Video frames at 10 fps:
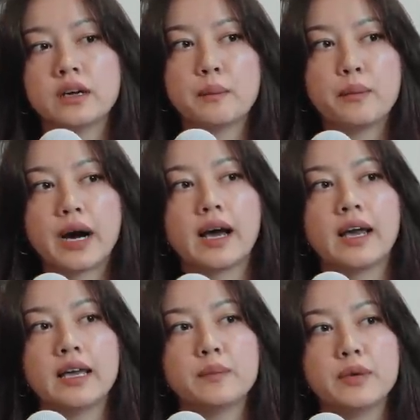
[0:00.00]

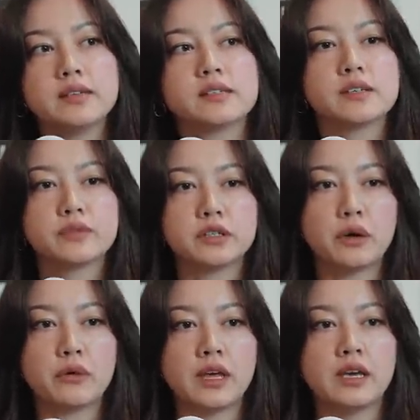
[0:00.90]
buy pieces of
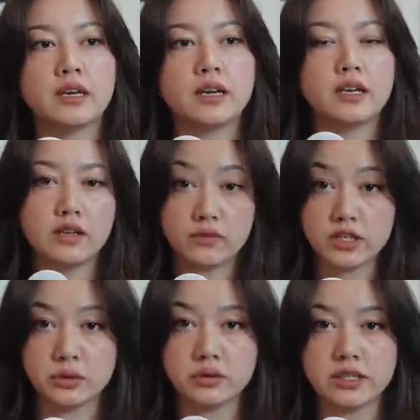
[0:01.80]
clothing
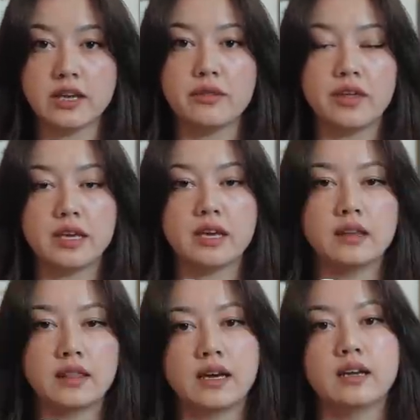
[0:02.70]
individually,
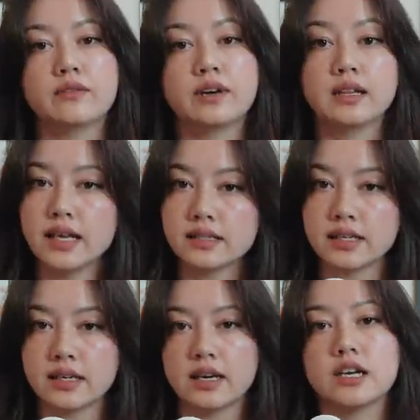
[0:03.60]
thinking that if I liked
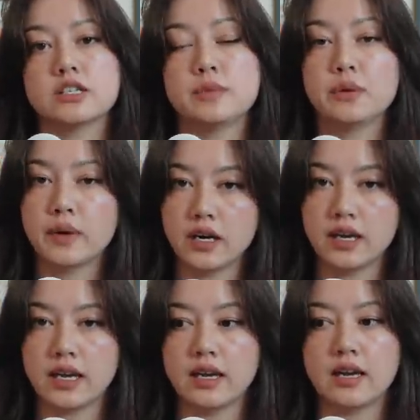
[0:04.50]
it, I should be wearing it,